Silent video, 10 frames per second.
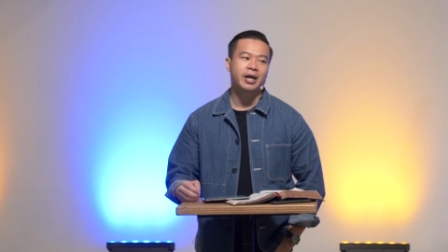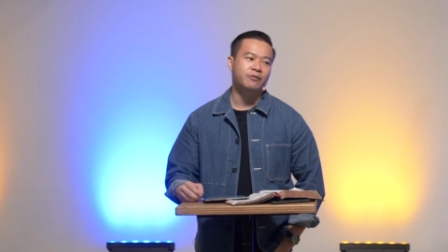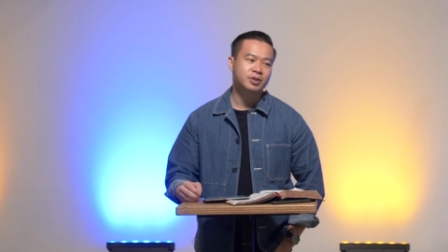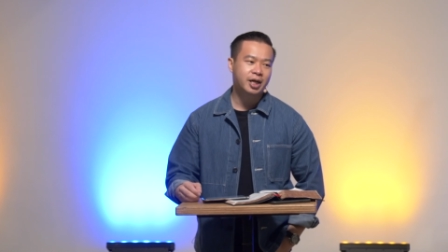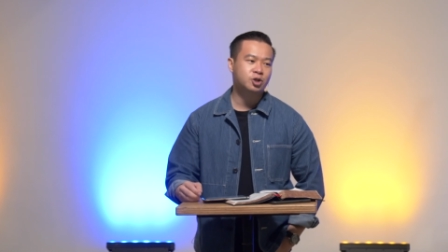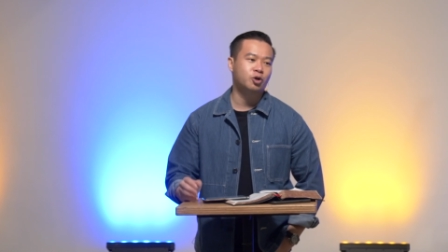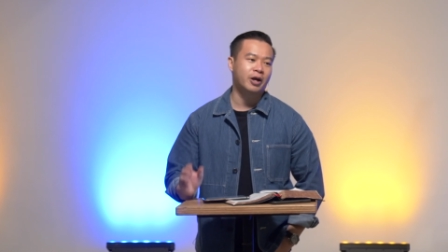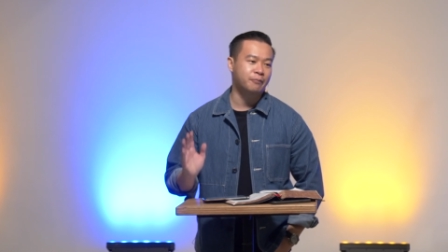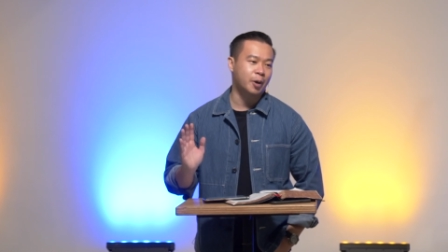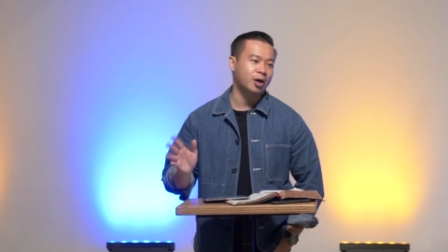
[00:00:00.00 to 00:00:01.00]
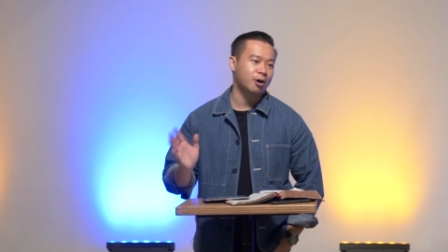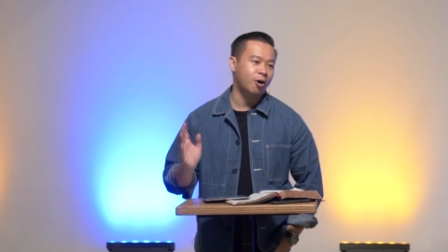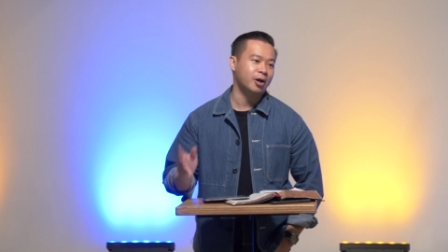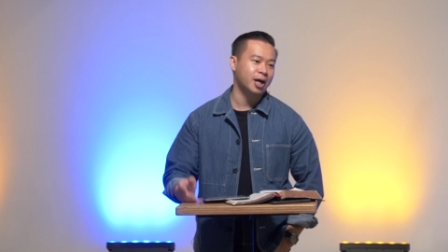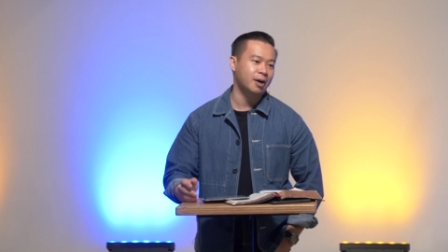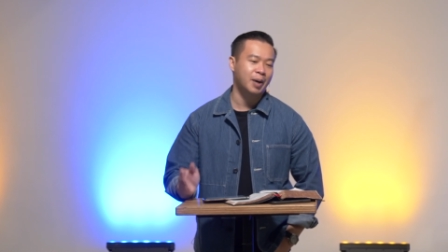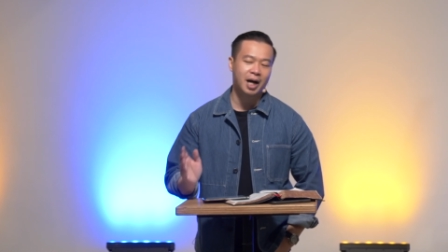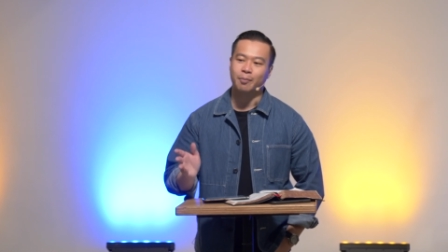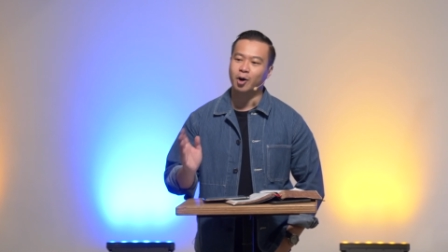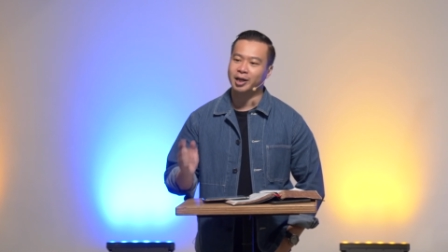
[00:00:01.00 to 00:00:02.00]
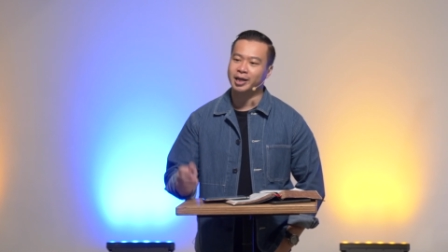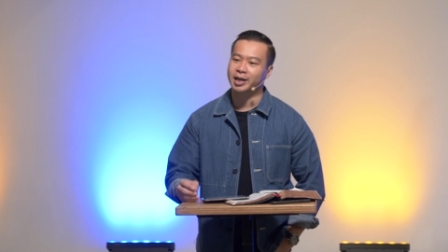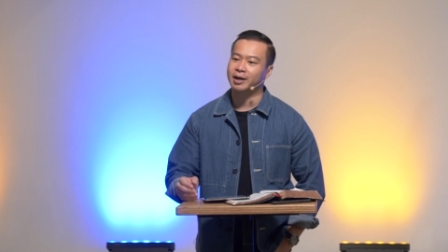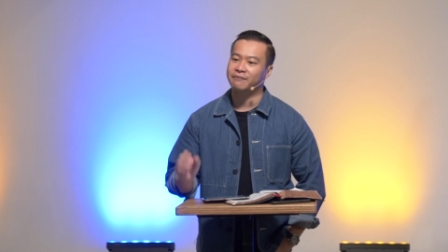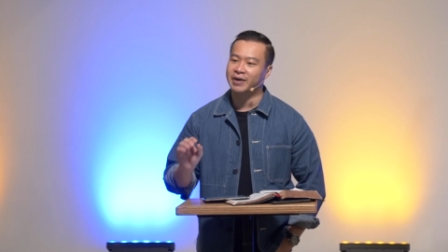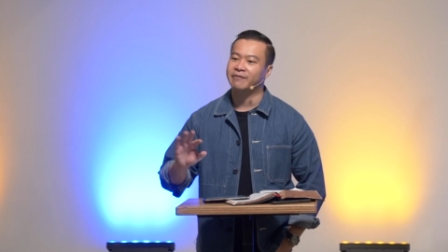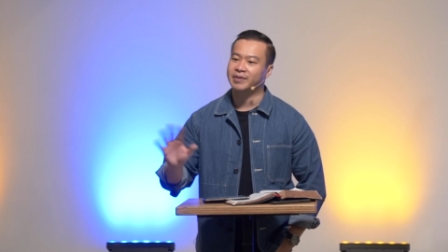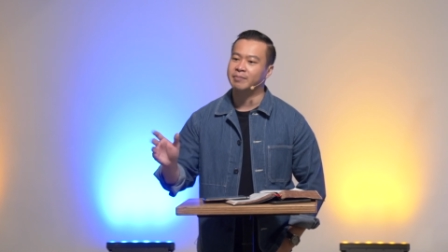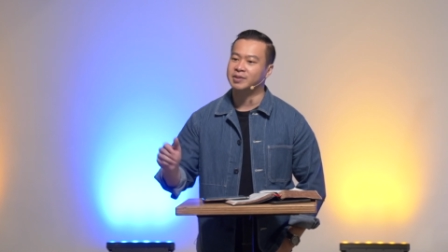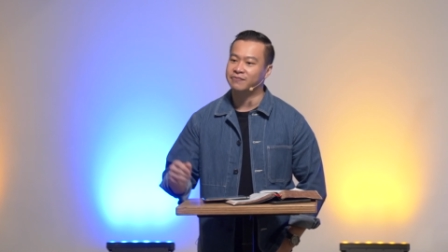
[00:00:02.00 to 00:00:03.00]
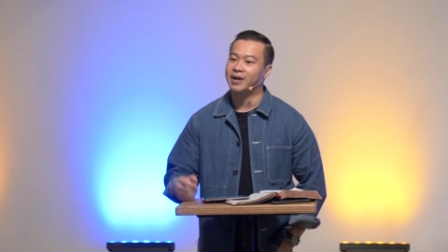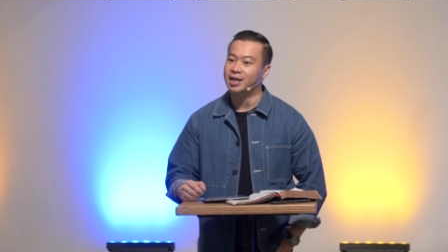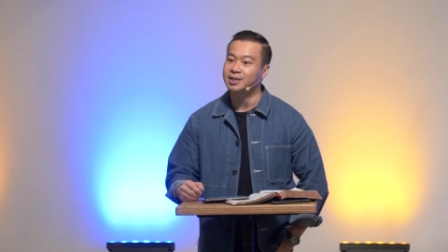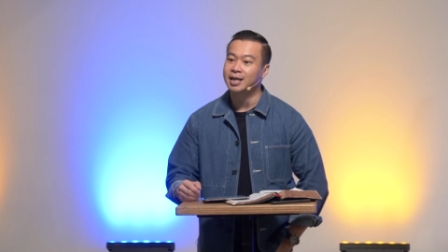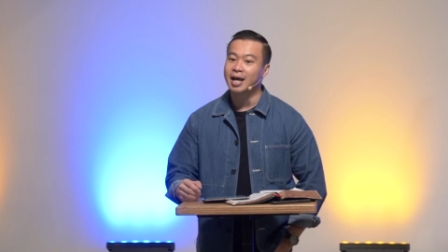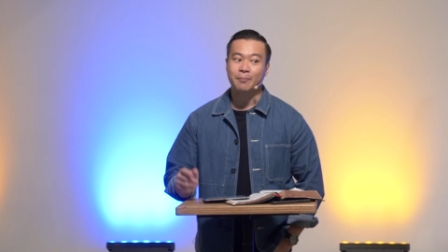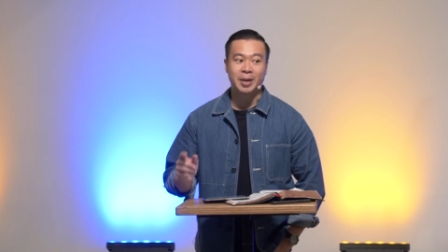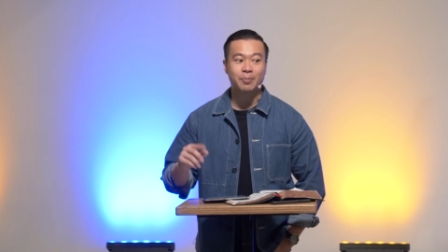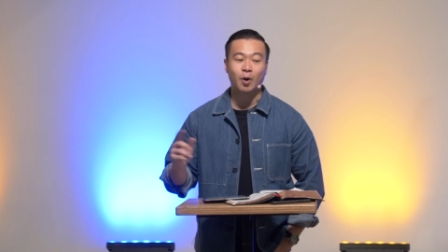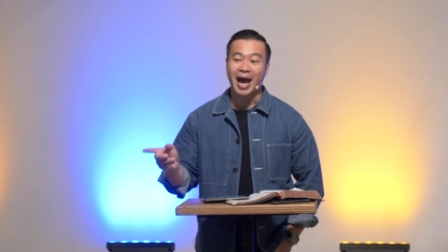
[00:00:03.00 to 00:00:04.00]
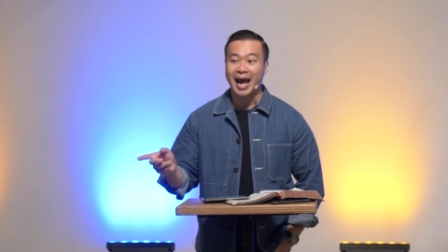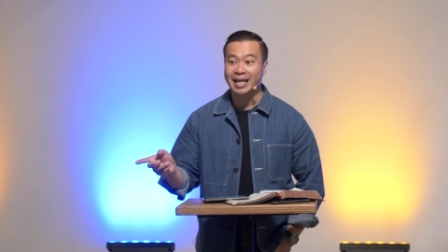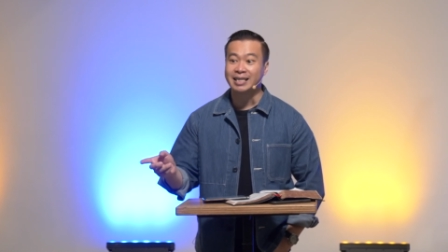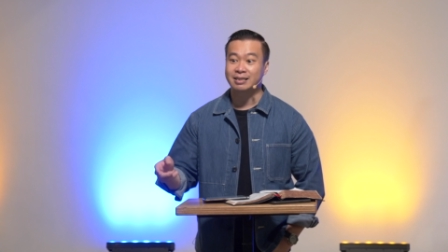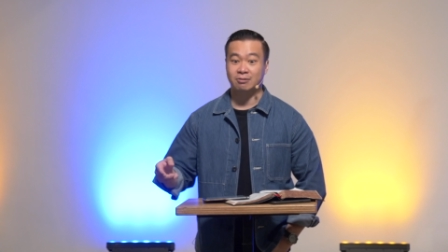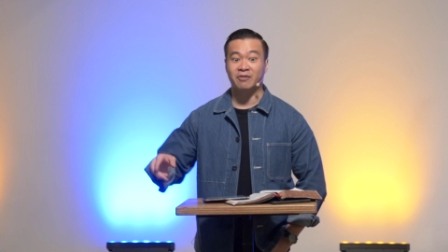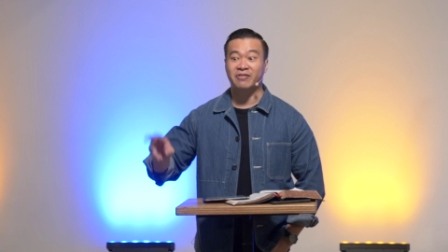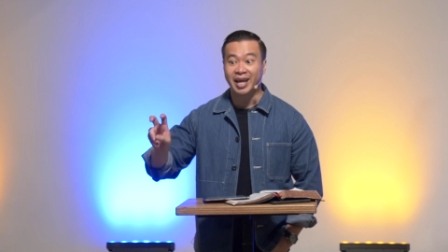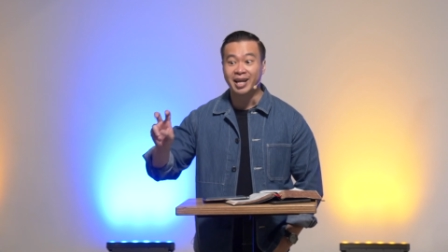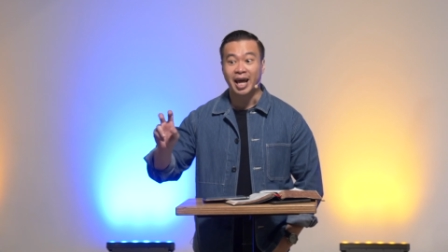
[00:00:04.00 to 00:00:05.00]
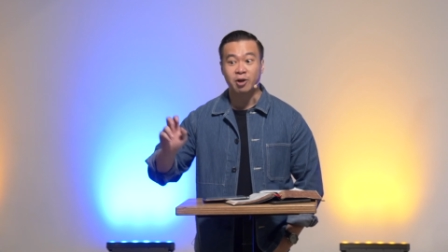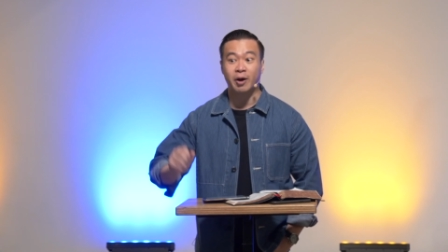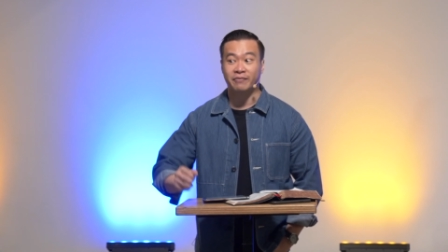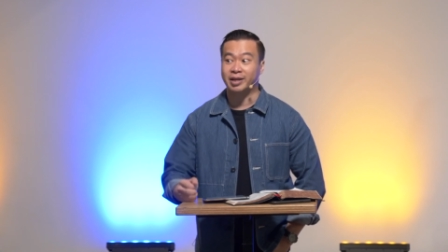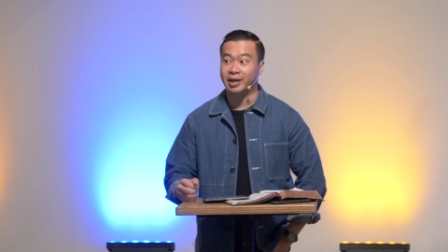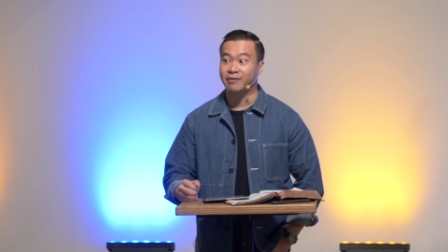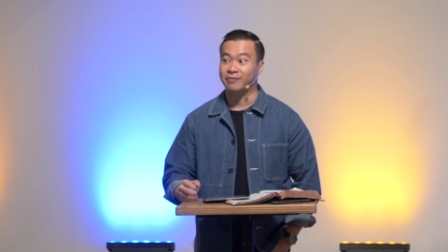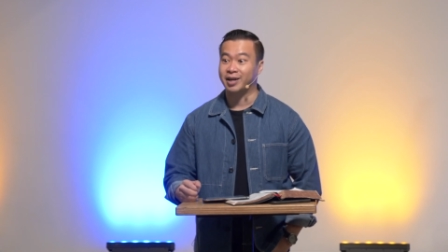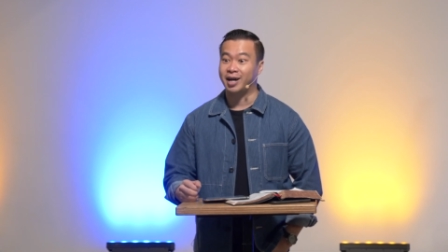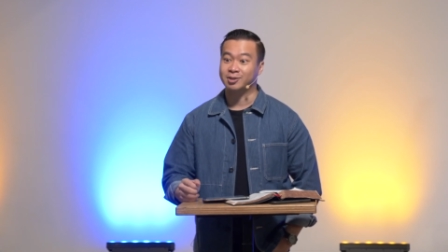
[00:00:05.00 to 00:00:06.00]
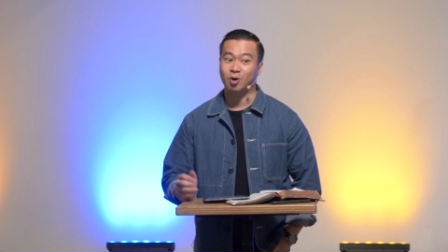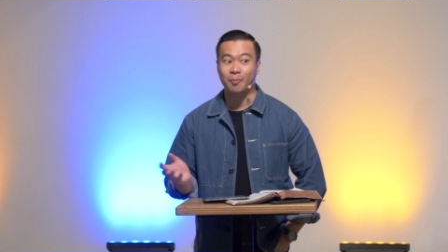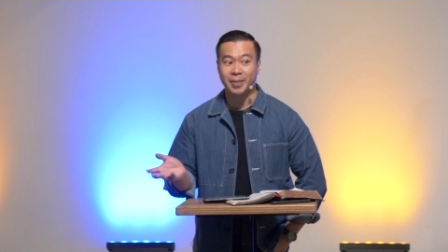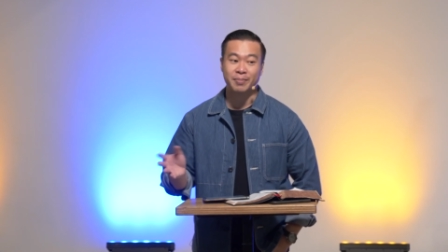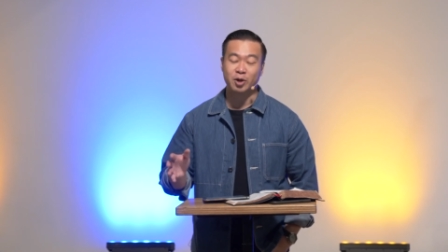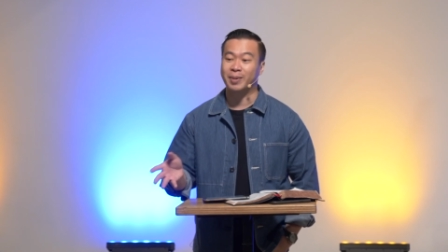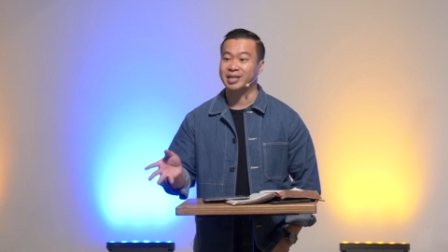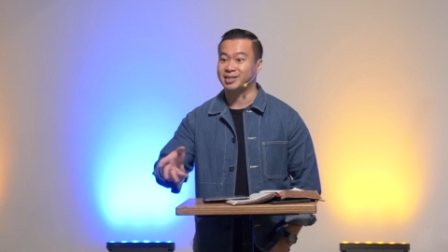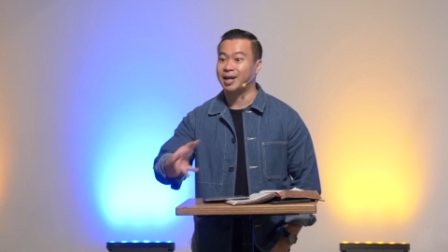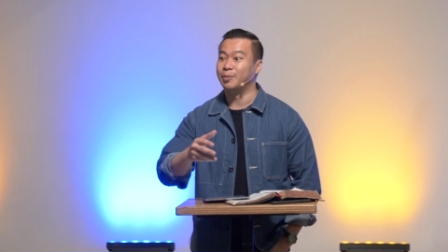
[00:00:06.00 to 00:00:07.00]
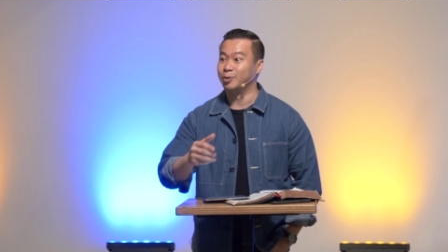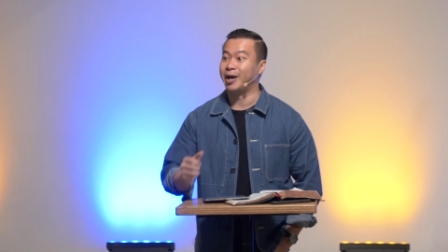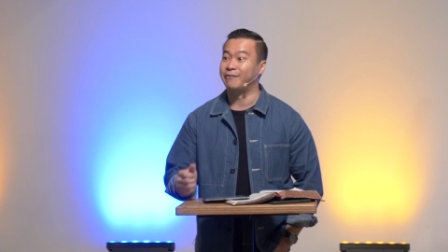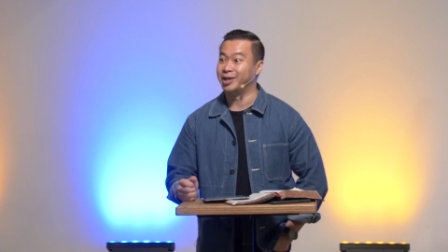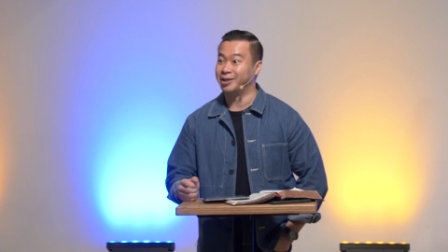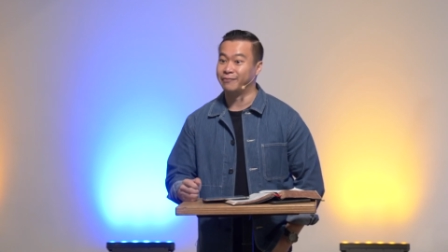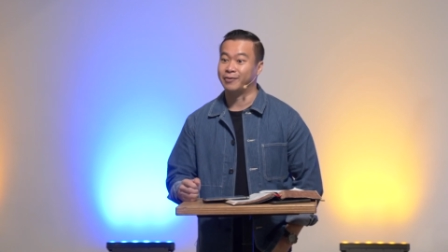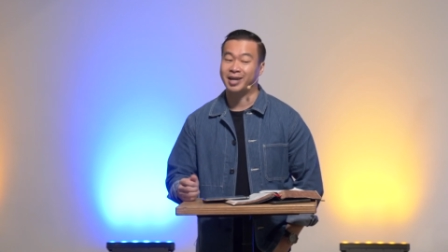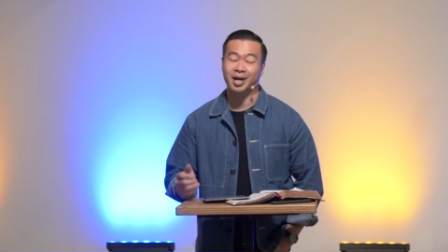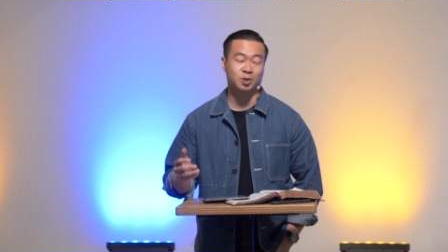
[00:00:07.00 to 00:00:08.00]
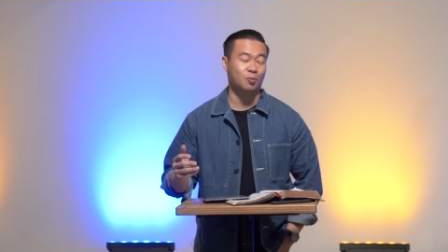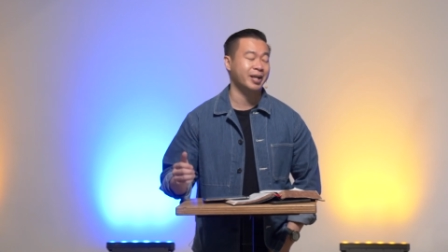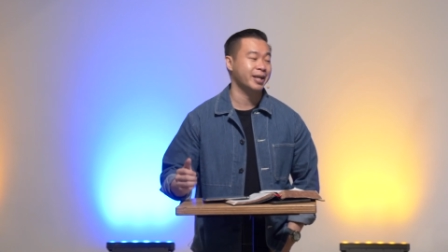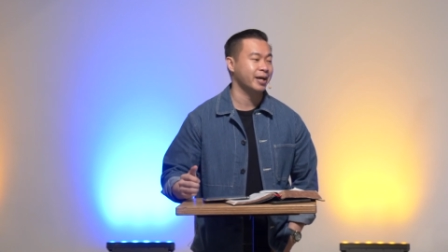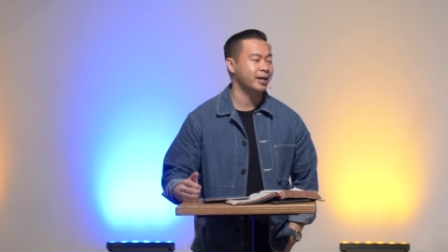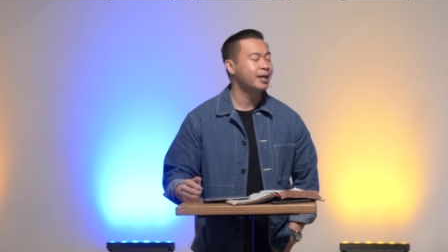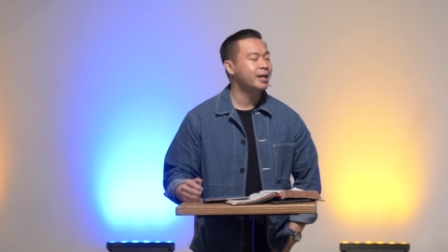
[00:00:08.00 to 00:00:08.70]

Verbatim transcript: if you say should have bought a Honda, but I bought a Kia five times fast, people at least you know, think that you have the gift of tongues, or maybe you might stumble into having the gift of tongues one day.